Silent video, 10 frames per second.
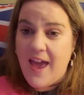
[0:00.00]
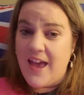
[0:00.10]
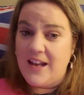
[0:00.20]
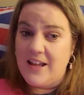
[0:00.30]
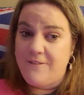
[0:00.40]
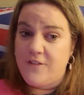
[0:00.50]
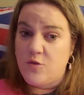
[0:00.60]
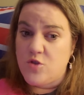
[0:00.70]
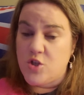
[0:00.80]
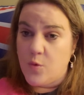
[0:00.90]
and if
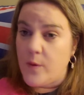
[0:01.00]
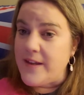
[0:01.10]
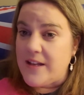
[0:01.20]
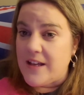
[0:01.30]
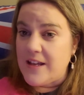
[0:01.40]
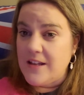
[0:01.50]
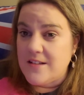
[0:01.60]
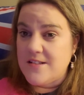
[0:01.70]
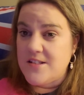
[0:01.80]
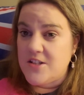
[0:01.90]
you join it,
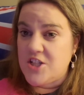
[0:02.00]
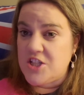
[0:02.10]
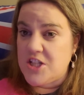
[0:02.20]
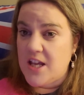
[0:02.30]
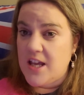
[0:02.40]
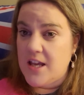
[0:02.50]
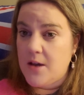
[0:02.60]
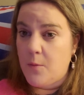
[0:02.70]
she